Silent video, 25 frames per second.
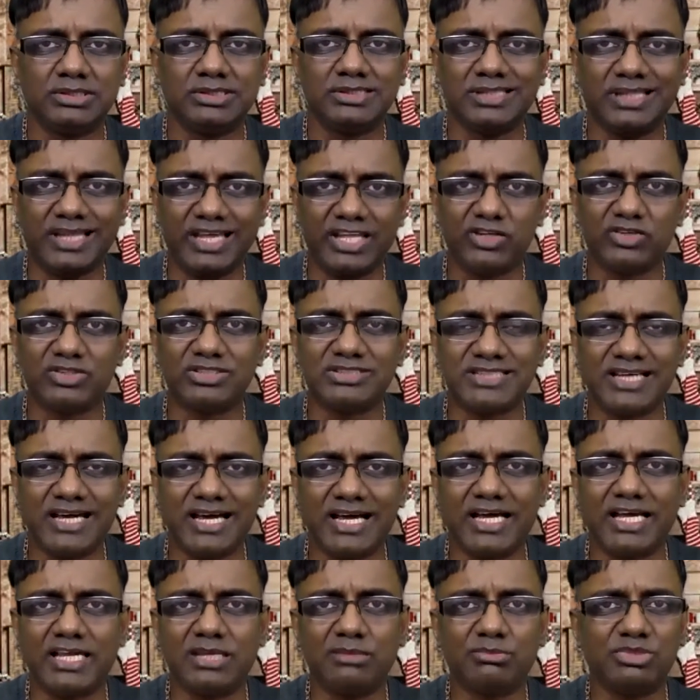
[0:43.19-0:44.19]
lend our
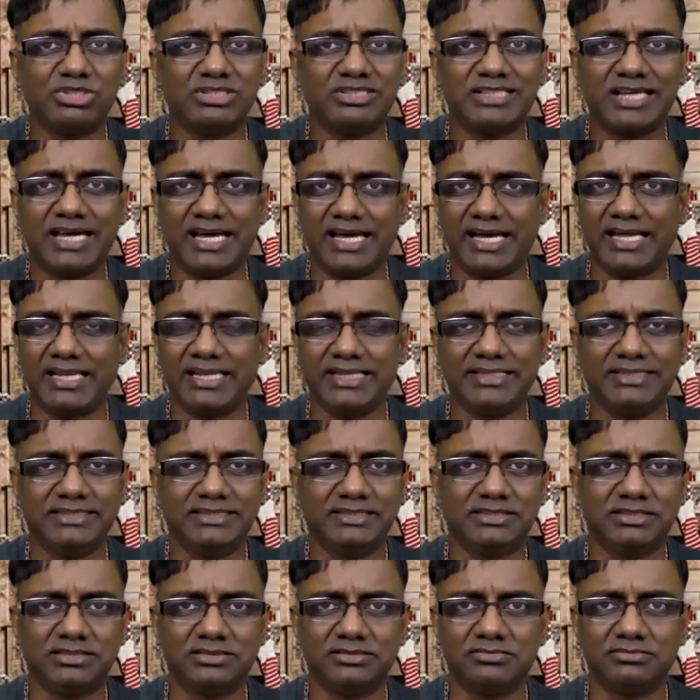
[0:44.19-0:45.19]
time and
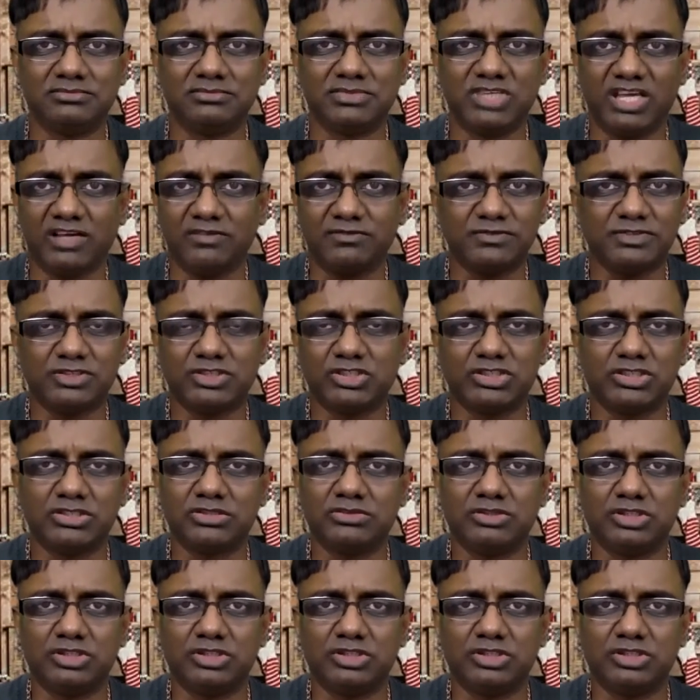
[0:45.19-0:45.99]
talent and gifts,